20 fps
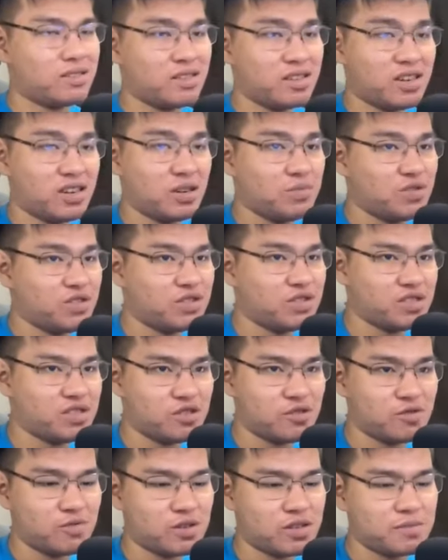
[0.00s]
the Gamer
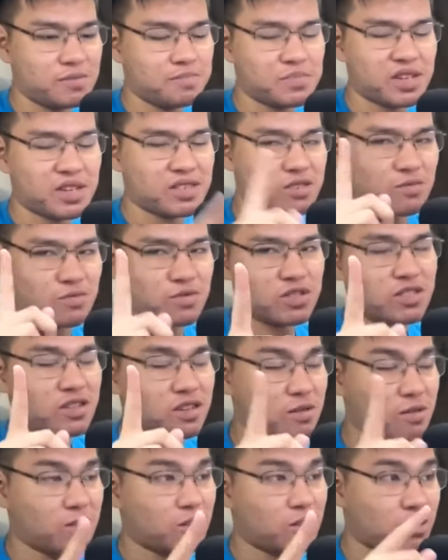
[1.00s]
Edition one. That's the one
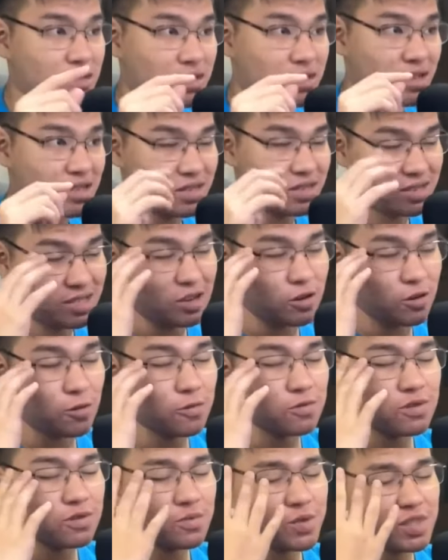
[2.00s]
that, that's the
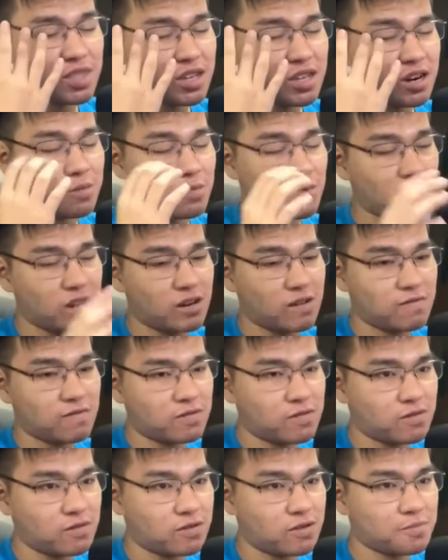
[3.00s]
only one that I'm waiting
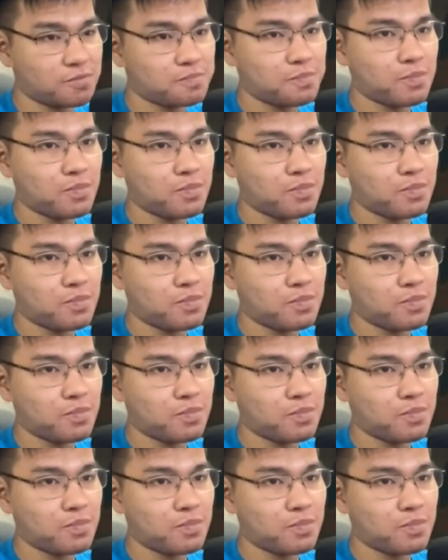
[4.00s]
for.